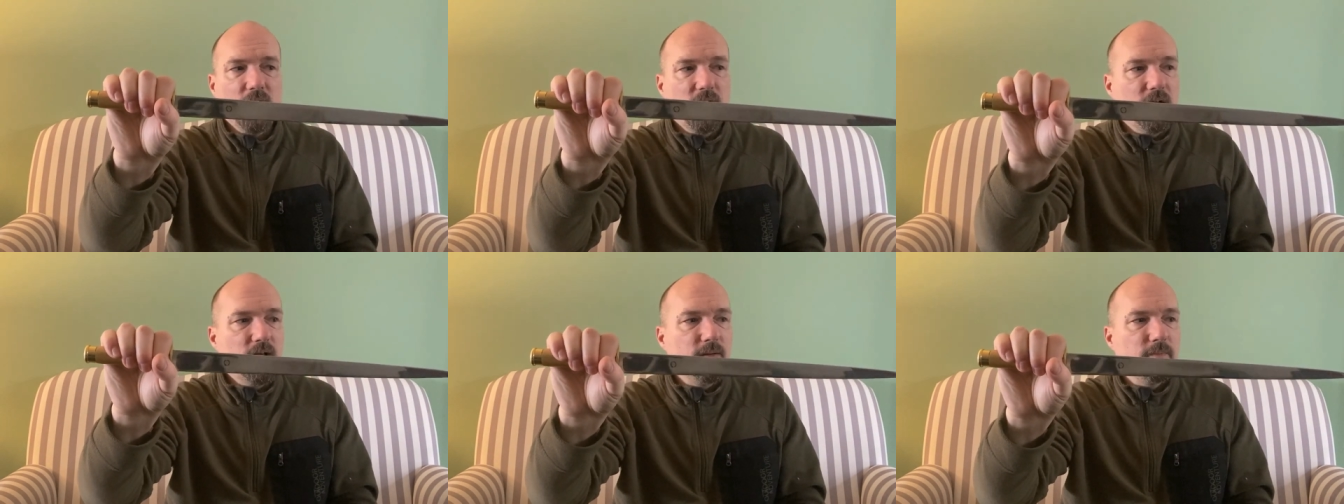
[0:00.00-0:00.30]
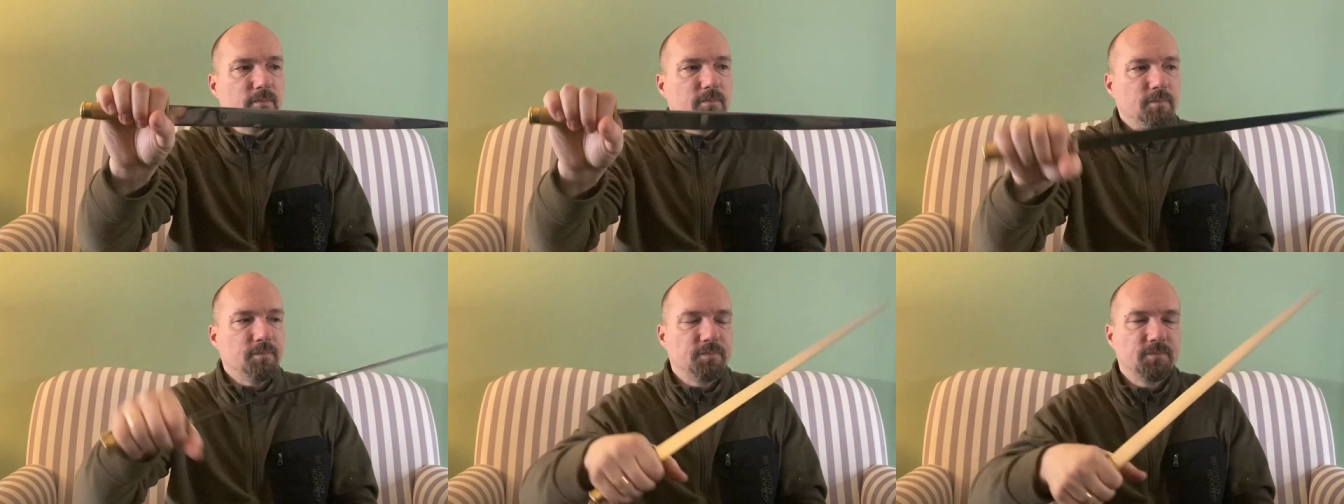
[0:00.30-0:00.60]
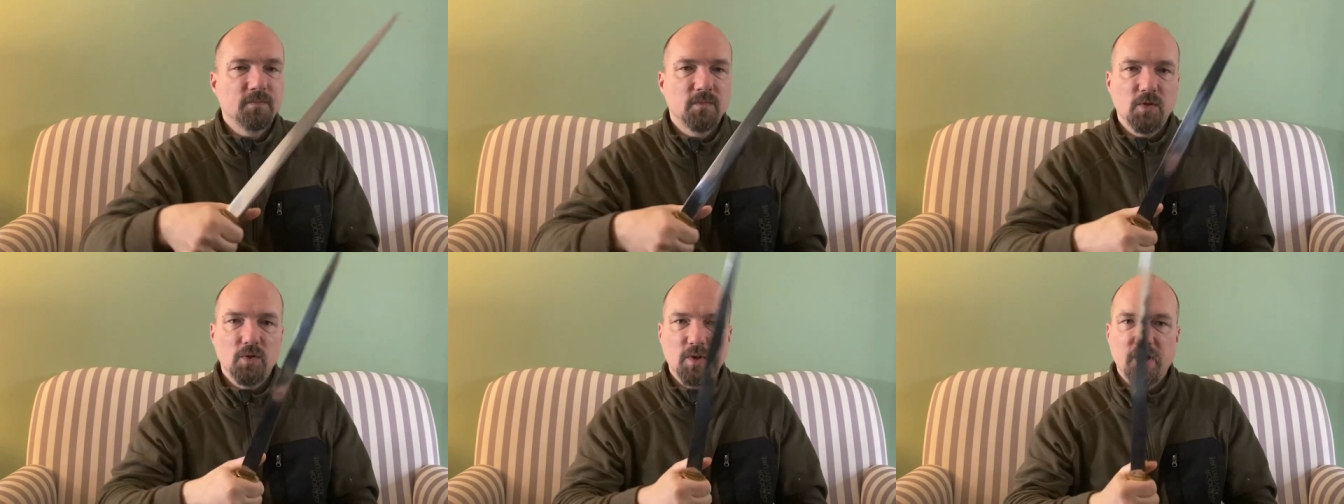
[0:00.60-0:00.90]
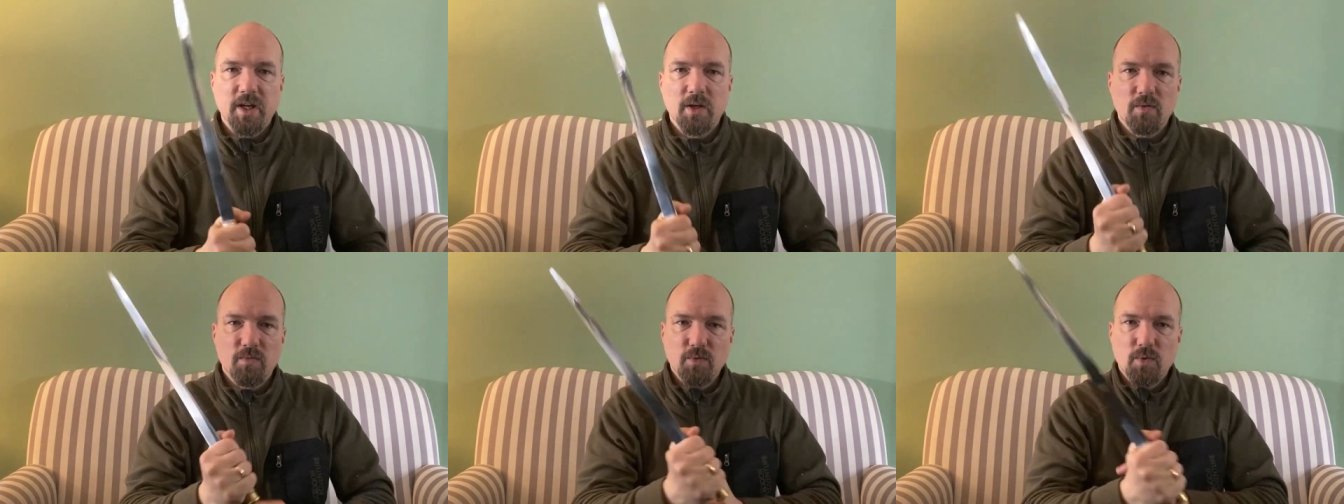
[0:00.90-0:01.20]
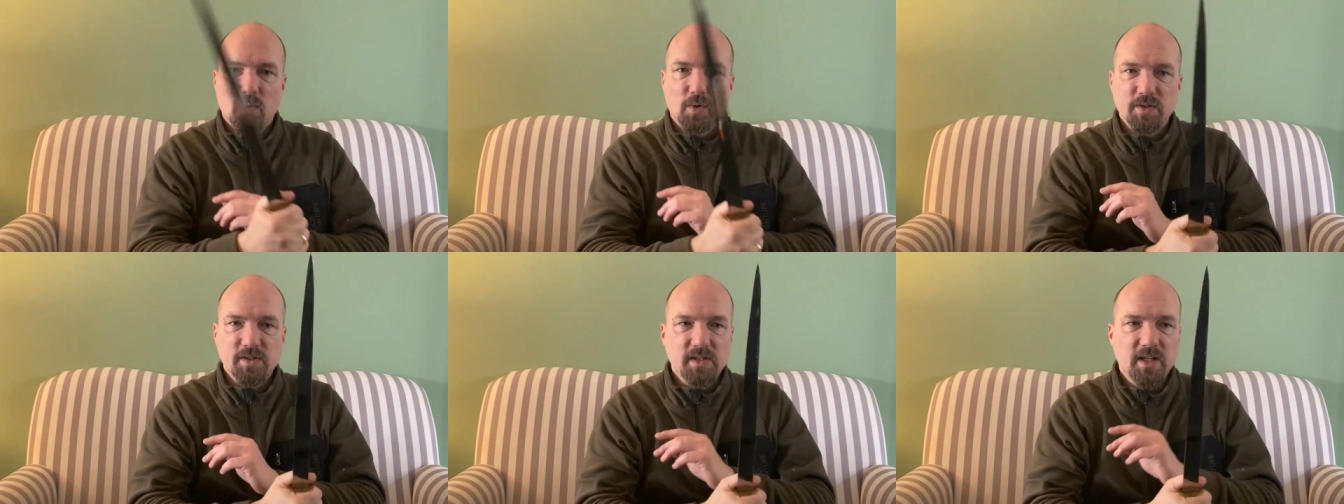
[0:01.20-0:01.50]
Um, you can of
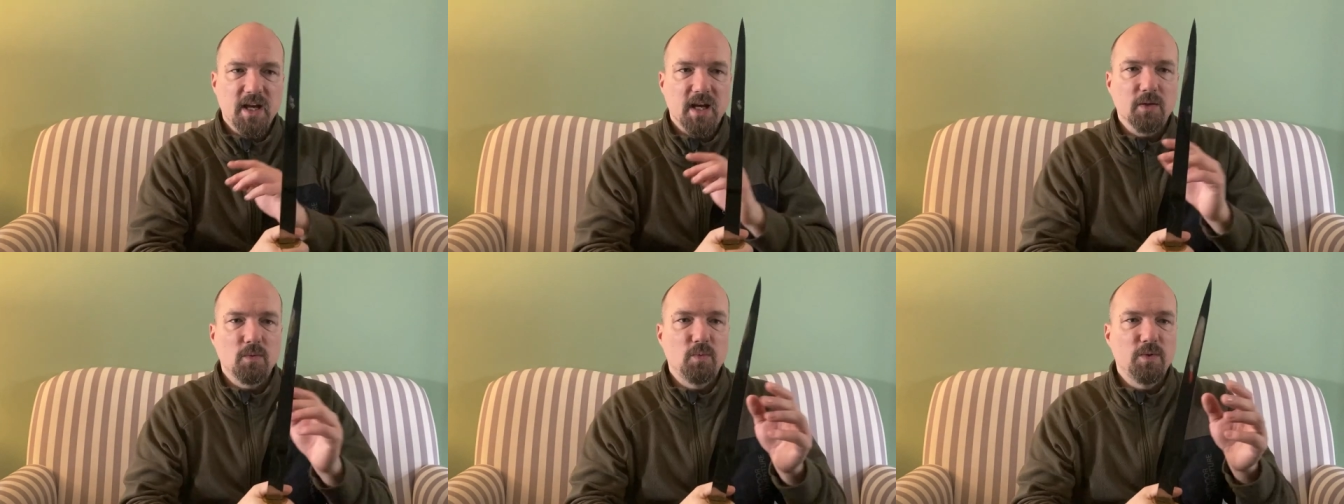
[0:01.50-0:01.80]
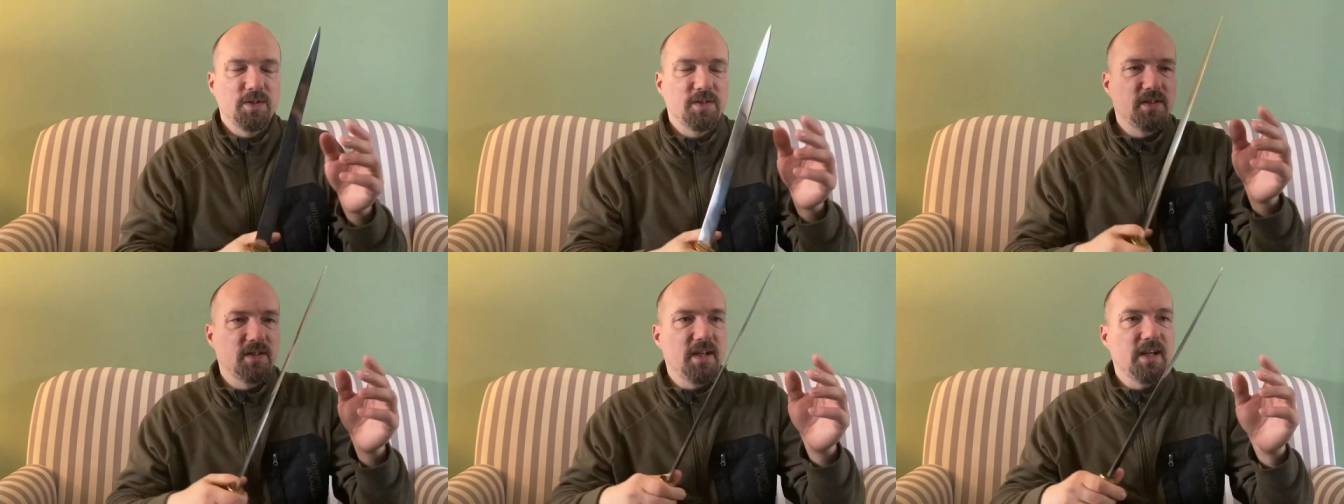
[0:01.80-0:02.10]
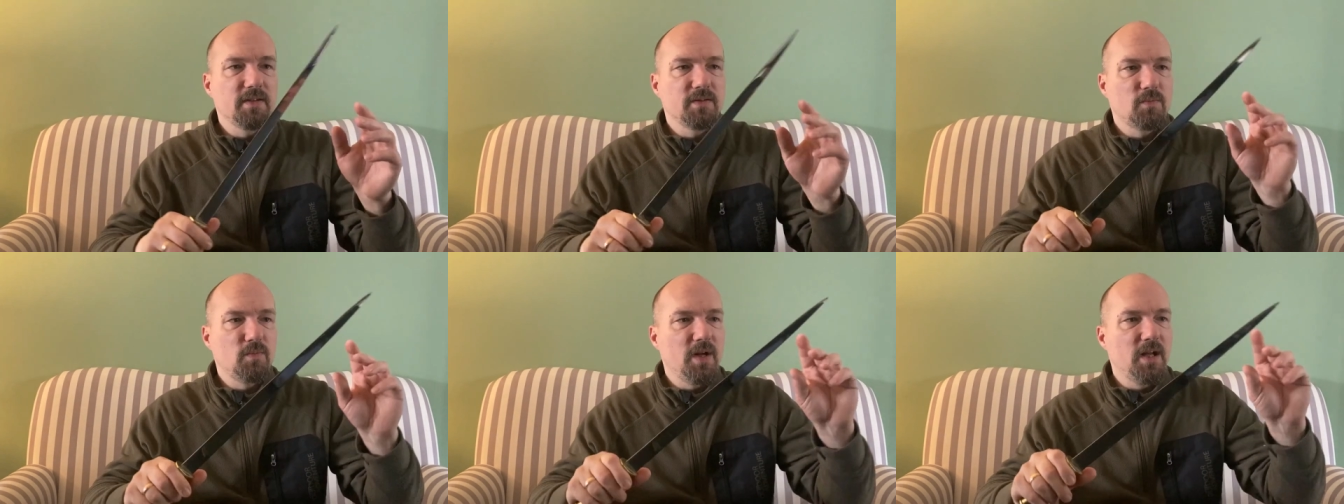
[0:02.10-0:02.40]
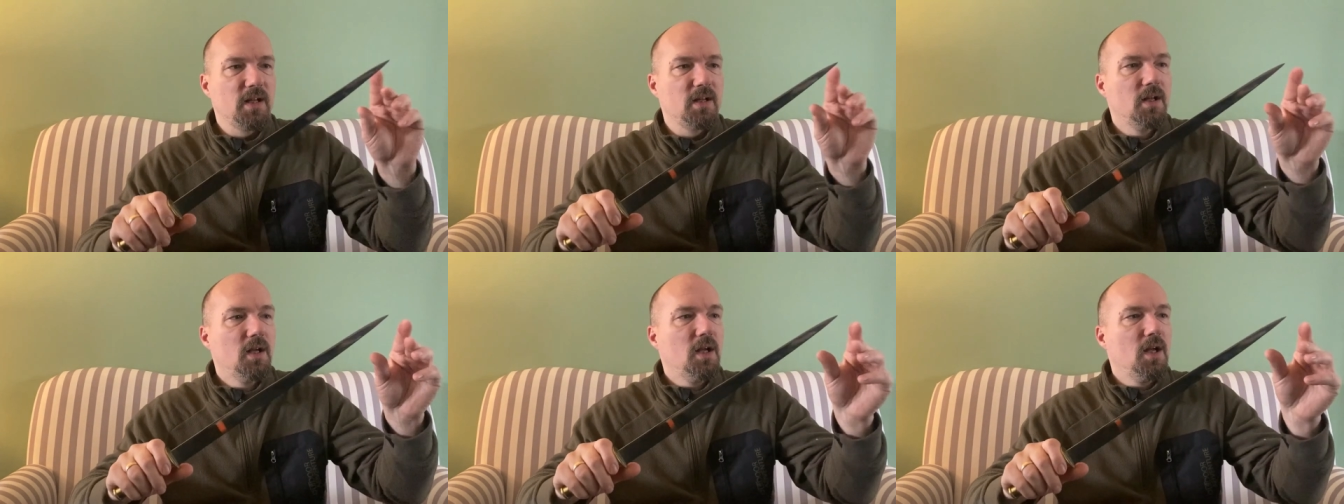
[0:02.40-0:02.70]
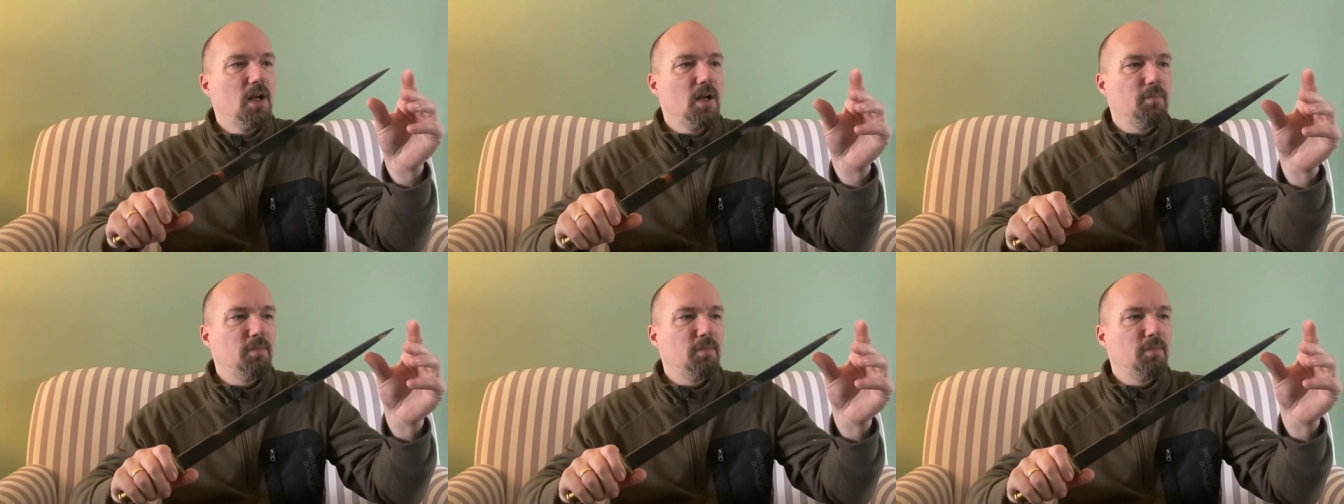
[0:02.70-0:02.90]
course cut with it as well,